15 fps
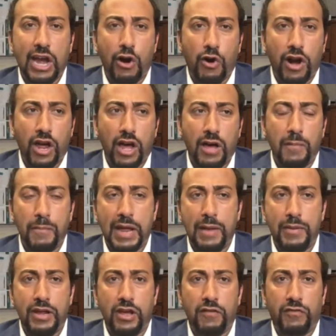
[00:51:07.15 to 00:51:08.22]
era
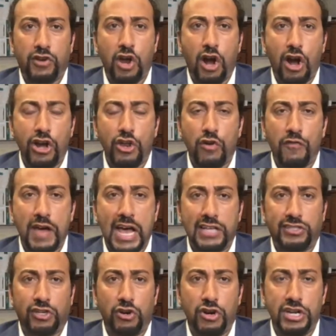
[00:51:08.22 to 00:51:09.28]
maybe of
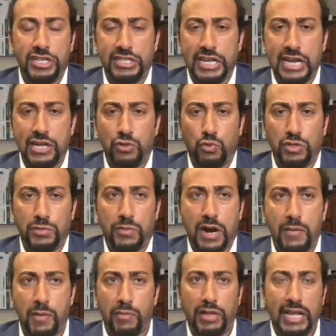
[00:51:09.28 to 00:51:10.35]
cardiovascular disease was
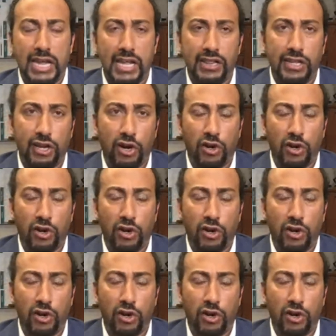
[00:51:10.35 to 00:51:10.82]
probably in the